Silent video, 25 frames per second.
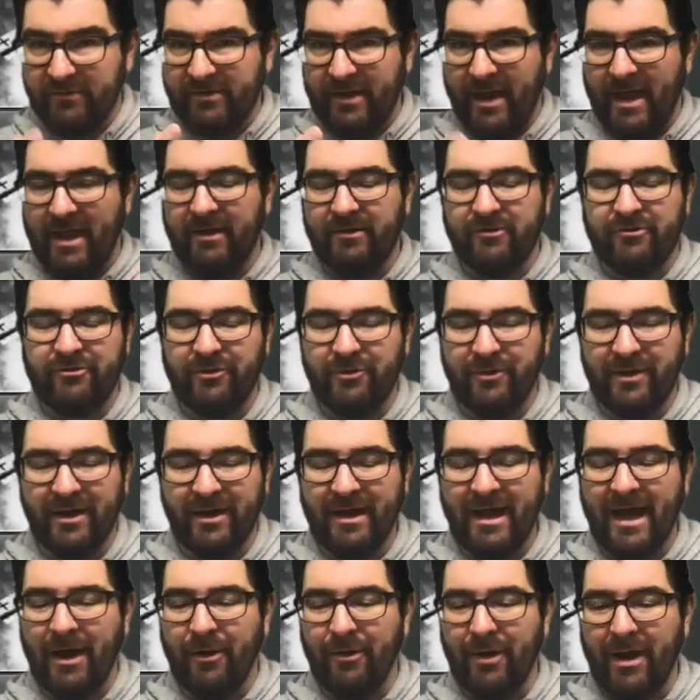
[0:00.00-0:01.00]
hand shooting
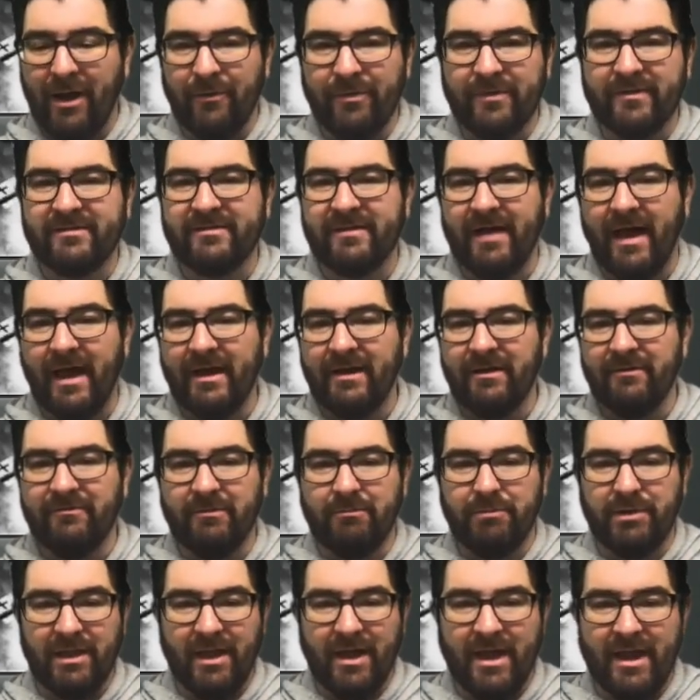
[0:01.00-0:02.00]
out the side of
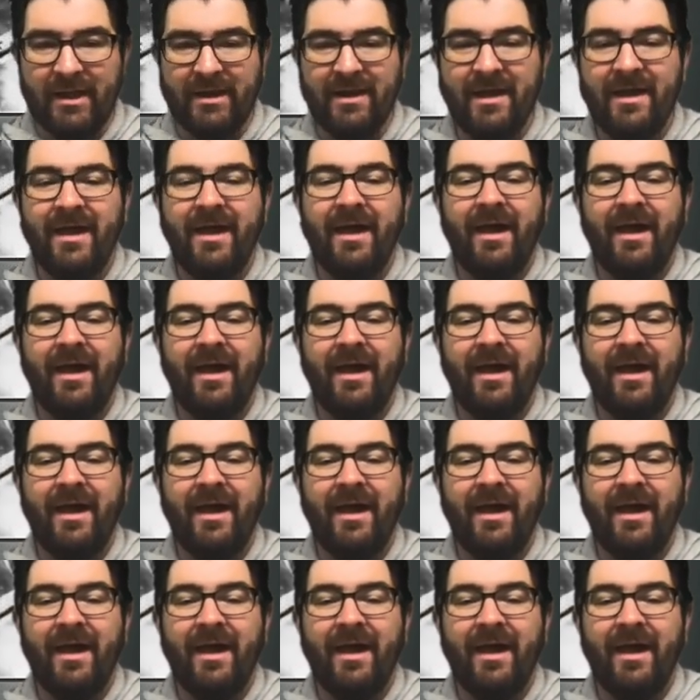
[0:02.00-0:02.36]
a plane.